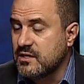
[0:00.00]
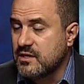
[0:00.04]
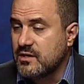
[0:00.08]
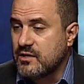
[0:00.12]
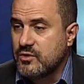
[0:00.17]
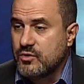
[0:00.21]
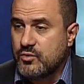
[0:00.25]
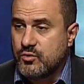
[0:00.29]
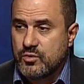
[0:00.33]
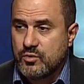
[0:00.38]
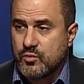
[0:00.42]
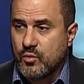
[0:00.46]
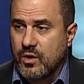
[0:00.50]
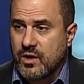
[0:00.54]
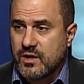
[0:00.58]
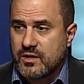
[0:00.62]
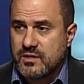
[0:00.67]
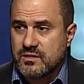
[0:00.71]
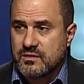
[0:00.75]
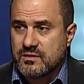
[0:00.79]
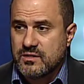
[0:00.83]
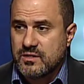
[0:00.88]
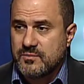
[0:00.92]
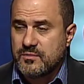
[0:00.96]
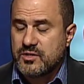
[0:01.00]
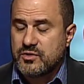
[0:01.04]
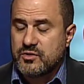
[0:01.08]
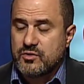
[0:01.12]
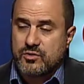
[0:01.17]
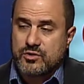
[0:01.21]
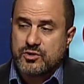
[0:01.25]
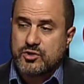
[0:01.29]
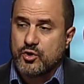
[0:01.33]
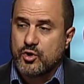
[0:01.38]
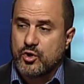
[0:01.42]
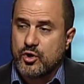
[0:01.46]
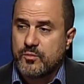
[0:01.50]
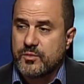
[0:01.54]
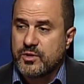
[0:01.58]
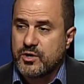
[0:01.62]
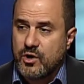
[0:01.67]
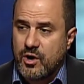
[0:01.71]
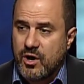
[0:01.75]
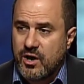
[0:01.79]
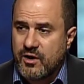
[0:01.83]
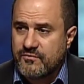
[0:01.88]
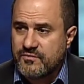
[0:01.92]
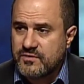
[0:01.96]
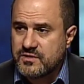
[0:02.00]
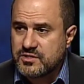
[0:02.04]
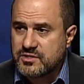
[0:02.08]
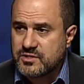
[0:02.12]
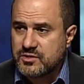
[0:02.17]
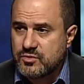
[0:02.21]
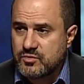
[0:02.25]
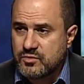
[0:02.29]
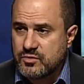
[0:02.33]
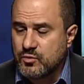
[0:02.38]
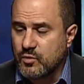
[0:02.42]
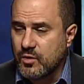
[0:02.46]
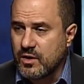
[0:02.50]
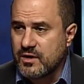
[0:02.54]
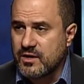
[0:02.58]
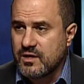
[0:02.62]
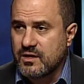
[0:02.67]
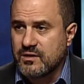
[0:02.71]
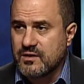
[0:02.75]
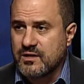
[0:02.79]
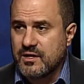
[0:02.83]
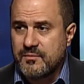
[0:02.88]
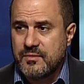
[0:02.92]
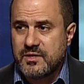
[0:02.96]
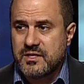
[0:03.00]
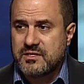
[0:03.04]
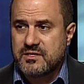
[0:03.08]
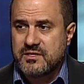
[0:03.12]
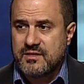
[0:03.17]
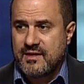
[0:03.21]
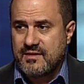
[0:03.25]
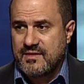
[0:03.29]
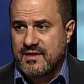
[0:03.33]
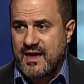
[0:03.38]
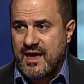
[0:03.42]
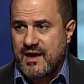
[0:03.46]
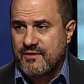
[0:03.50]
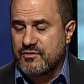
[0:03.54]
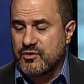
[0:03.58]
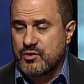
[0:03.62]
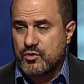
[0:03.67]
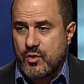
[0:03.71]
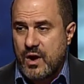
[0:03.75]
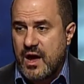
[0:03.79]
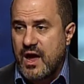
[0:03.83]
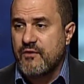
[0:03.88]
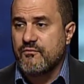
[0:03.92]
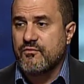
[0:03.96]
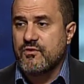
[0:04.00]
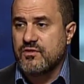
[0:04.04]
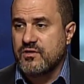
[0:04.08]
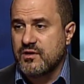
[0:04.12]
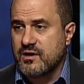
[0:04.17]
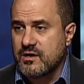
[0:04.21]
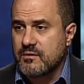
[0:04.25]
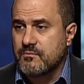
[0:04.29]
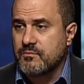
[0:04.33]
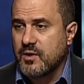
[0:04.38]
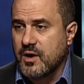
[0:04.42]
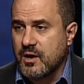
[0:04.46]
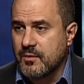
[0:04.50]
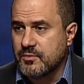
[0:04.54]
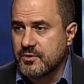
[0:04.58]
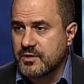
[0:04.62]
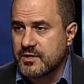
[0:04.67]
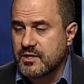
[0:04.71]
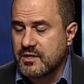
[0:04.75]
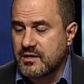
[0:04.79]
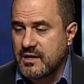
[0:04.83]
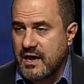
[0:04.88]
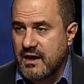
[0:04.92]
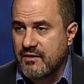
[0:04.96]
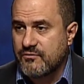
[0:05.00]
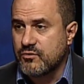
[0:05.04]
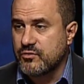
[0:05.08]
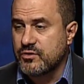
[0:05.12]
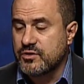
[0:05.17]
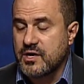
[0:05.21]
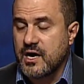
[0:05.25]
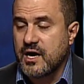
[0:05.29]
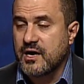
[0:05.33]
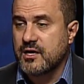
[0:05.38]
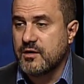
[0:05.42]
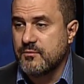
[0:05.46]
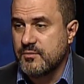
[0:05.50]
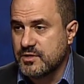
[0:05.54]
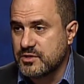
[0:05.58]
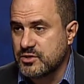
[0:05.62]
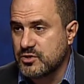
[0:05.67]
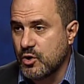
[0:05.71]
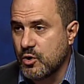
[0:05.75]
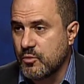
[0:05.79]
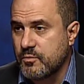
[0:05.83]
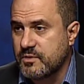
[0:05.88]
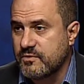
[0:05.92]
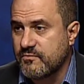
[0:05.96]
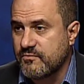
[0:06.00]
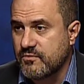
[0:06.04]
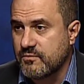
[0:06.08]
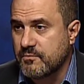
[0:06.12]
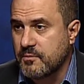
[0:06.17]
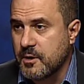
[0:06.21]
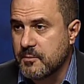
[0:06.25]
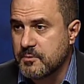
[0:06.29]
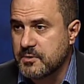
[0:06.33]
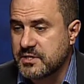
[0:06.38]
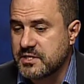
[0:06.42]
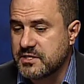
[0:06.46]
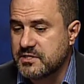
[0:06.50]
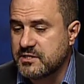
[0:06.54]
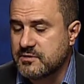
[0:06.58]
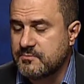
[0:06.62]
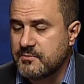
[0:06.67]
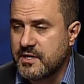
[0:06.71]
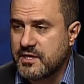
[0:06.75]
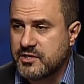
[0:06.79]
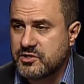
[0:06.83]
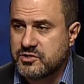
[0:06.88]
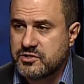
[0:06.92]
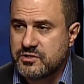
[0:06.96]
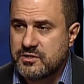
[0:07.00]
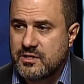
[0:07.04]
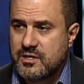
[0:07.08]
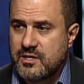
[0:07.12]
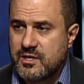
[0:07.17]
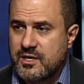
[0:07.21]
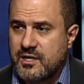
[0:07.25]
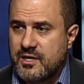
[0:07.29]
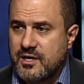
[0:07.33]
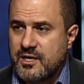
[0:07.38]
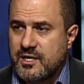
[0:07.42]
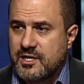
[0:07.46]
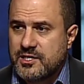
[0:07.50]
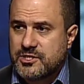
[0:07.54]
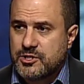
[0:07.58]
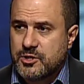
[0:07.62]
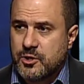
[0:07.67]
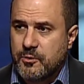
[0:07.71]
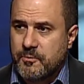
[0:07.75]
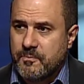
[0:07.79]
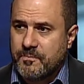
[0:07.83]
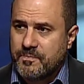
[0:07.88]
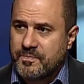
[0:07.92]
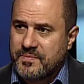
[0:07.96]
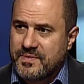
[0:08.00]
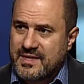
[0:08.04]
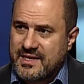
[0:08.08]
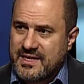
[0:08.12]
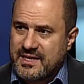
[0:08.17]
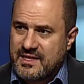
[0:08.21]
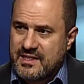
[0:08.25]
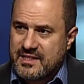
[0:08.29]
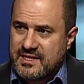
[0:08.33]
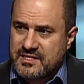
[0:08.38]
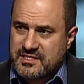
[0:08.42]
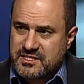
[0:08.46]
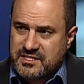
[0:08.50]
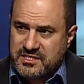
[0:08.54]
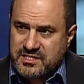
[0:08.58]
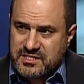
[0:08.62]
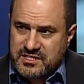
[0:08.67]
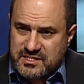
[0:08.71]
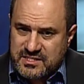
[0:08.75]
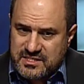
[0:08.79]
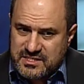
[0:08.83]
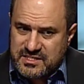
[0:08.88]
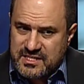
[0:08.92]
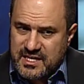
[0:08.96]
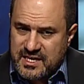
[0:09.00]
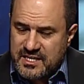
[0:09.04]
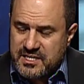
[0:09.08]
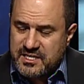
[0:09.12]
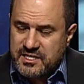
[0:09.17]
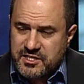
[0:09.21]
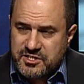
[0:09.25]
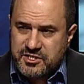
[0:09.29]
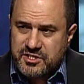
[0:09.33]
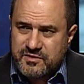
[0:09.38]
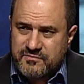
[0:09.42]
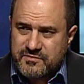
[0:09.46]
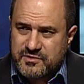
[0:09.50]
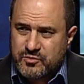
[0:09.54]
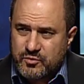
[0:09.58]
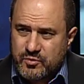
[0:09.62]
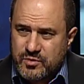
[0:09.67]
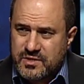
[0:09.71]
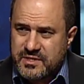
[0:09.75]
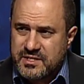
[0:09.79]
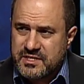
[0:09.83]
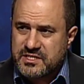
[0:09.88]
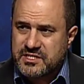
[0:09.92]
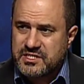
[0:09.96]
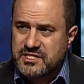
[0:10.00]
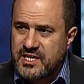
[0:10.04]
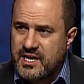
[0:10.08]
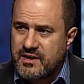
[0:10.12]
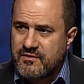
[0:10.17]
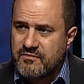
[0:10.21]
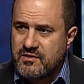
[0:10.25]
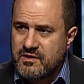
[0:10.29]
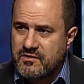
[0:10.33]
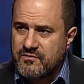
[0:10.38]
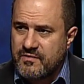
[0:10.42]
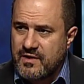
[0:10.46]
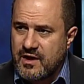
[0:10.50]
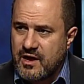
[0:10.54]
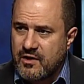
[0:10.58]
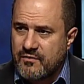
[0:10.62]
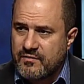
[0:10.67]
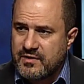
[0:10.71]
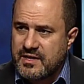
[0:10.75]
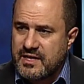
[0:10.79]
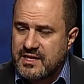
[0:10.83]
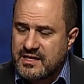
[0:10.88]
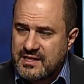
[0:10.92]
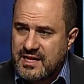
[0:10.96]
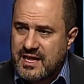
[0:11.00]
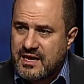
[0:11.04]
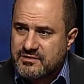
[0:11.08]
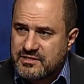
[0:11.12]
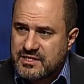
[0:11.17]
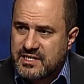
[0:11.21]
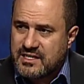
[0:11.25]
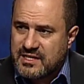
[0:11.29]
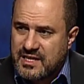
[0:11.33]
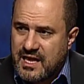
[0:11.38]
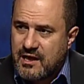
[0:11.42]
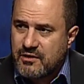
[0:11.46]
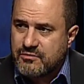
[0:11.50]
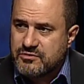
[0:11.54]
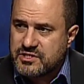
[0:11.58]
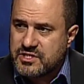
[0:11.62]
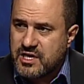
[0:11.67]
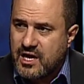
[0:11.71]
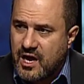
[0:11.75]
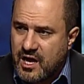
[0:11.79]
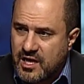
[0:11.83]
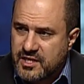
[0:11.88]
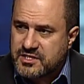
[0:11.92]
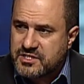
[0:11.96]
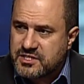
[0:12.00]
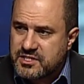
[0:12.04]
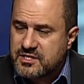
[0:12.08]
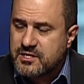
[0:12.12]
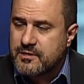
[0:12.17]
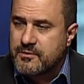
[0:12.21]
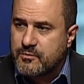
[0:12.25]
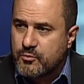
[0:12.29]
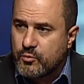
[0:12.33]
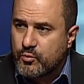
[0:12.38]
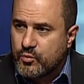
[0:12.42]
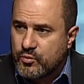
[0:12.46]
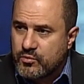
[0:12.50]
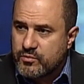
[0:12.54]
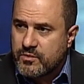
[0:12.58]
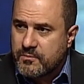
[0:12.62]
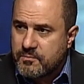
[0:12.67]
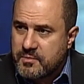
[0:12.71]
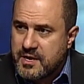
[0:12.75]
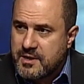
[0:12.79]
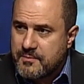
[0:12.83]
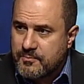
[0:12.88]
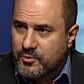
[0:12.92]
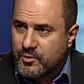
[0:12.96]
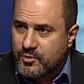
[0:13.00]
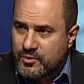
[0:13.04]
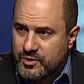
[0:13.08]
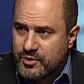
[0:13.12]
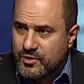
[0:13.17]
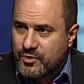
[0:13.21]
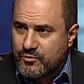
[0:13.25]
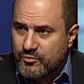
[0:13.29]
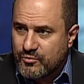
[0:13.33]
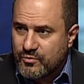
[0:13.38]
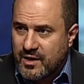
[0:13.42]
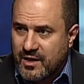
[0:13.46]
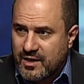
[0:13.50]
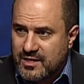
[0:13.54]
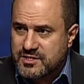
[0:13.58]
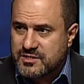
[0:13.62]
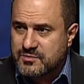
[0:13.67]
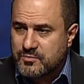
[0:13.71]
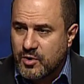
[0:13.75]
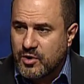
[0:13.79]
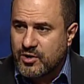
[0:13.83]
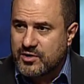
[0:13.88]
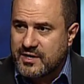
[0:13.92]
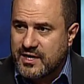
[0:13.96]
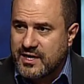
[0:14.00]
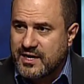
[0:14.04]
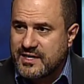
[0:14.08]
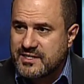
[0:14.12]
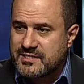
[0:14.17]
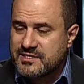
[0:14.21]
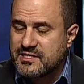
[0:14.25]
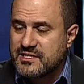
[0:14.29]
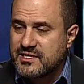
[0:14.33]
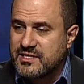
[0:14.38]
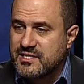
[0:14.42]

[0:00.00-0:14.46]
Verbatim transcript: Who would want to limit their term in office? Who would want to limit that they have to do everything in public and have their documents open for public inspection? So that initiative is really a safety valve. It allows us, the people, you know, us small guys,